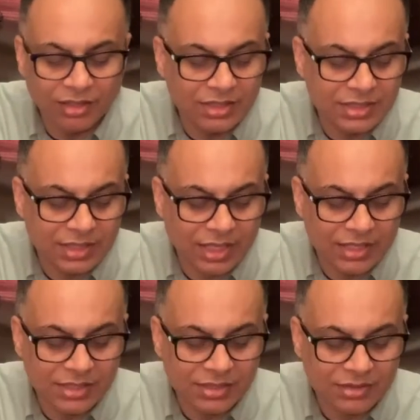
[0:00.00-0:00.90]
in
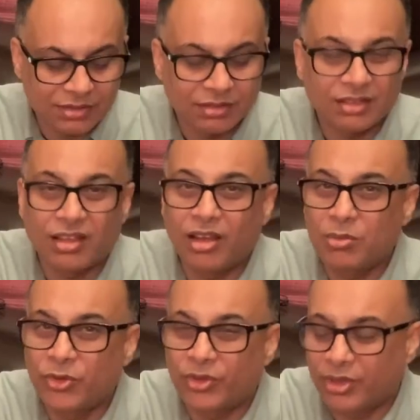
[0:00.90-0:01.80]
size,
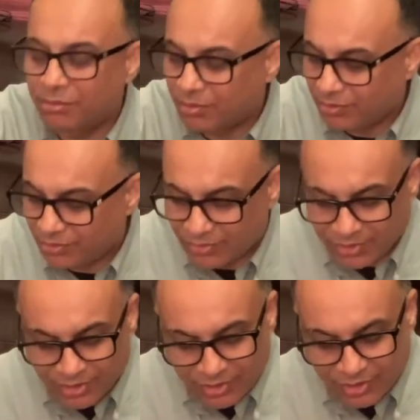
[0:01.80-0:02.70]
almost same.
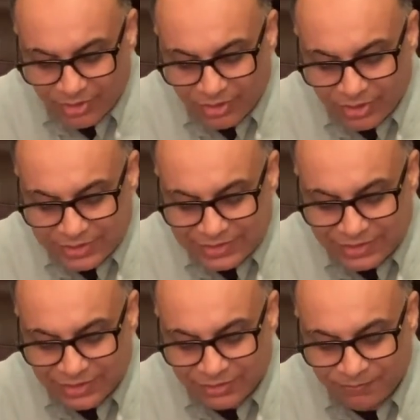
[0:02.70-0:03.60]
It's
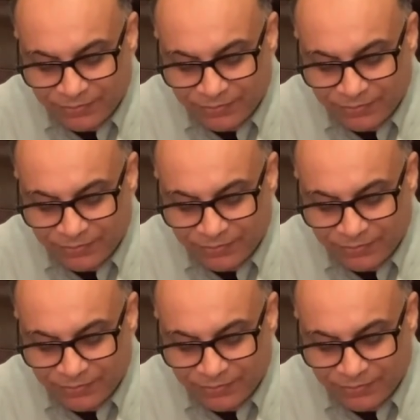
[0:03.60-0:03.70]
a